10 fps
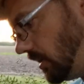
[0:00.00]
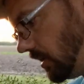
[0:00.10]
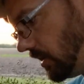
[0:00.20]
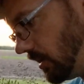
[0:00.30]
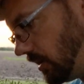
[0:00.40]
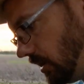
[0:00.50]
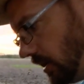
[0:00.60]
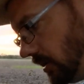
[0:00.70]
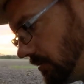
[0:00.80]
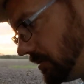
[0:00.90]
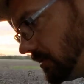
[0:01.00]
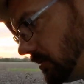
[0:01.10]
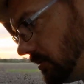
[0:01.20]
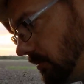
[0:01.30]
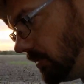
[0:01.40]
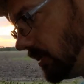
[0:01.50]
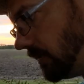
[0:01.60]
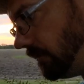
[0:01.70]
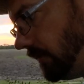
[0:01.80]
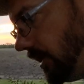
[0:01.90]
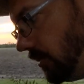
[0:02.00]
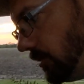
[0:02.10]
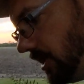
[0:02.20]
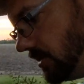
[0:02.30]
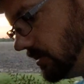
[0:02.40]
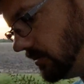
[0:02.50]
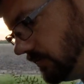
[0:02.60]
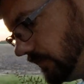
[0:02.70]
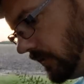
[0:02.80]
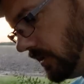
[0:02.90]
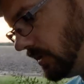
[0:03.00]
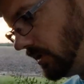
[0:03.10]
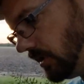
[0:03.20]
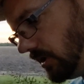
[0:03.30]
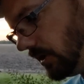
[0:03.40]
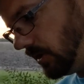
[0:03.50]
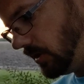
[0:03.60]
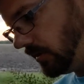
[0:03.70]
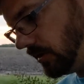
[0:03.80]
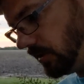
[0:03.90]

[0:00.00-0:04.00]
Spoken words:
I have some Valbazen, and